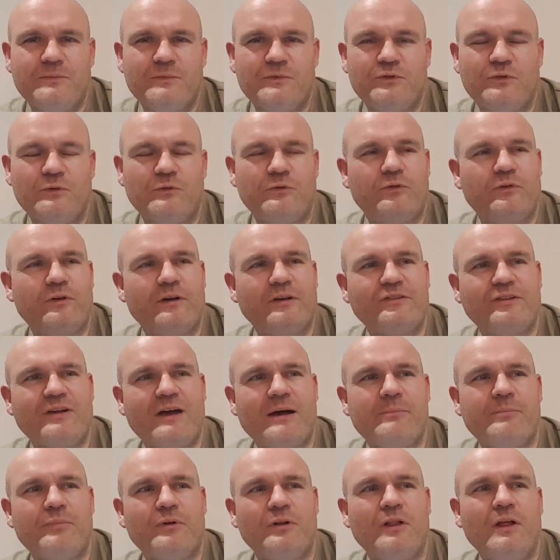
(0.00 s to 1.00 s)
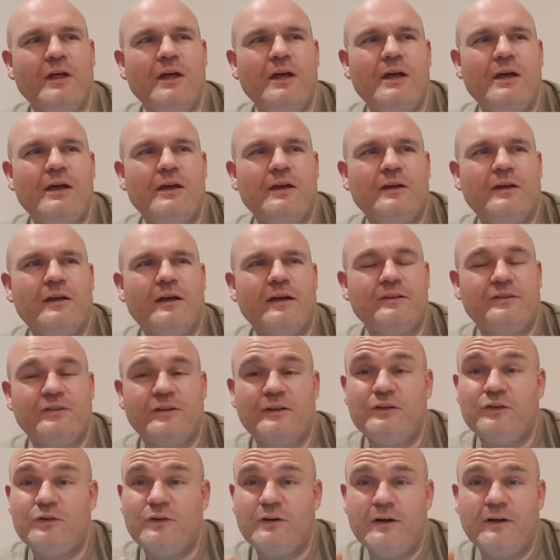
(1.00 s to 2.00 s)
So, for example, I
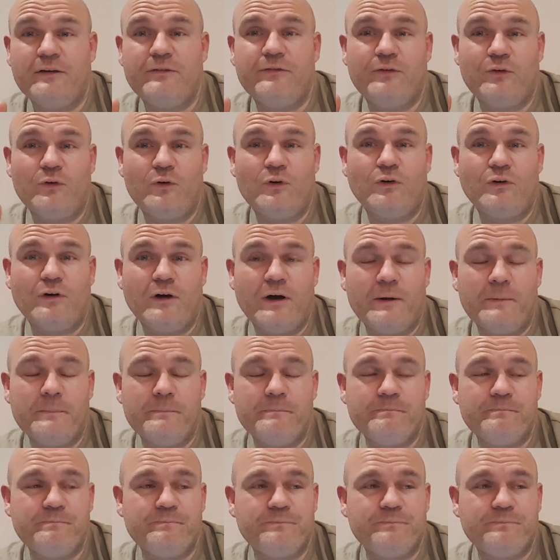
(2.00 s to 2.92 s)
said to her, if your